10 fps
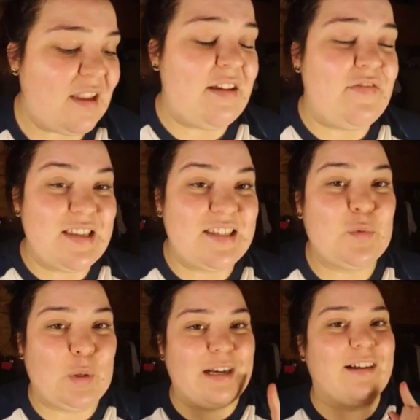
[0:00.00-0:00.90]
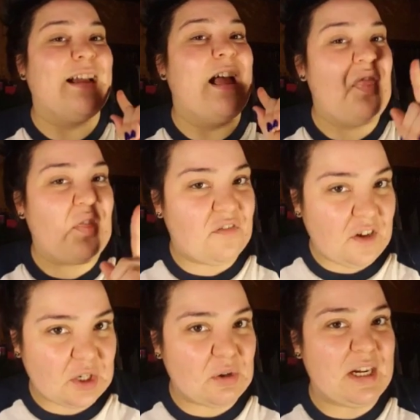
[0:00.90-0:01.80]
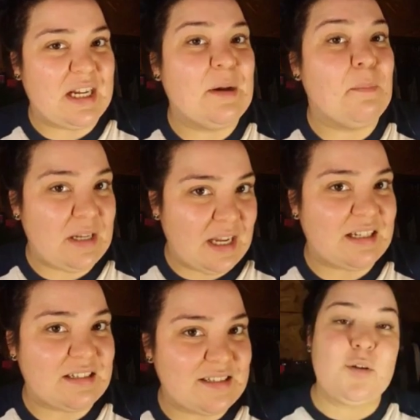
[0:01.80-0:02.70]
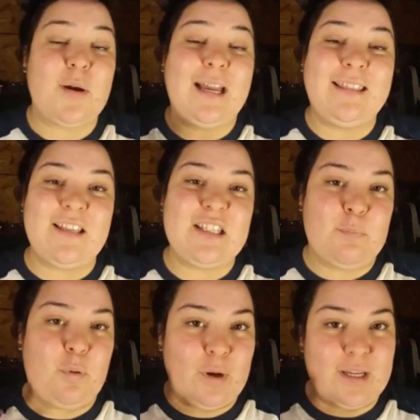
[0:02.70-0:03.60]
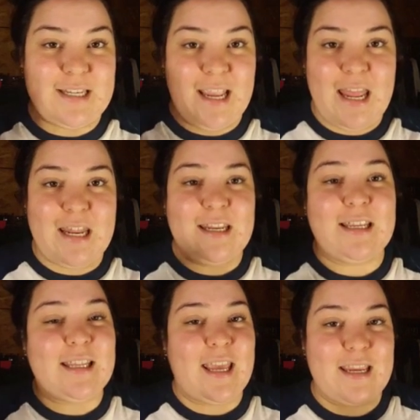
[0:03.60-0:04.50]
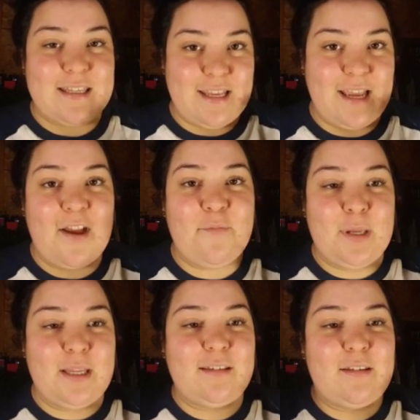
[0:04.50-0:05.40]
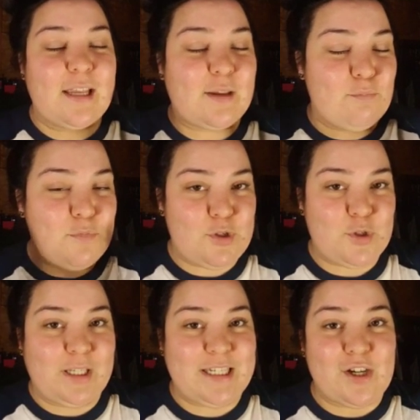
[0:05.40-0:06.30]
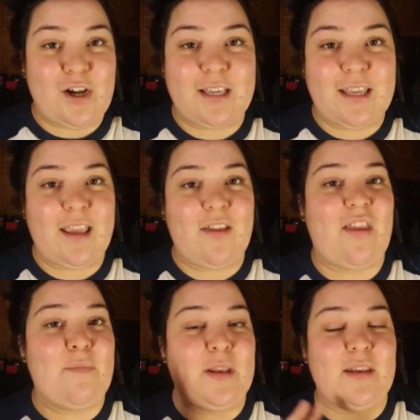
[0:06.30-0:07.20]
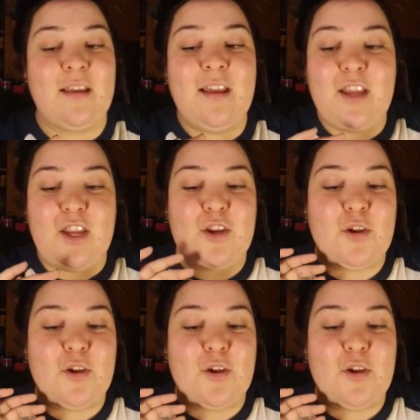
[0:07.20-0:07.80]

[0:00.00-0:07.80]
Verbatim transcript: and this is where the fuckery begins. So at this point, Aiden and Casey have been, like, mutually talking, and they've been, you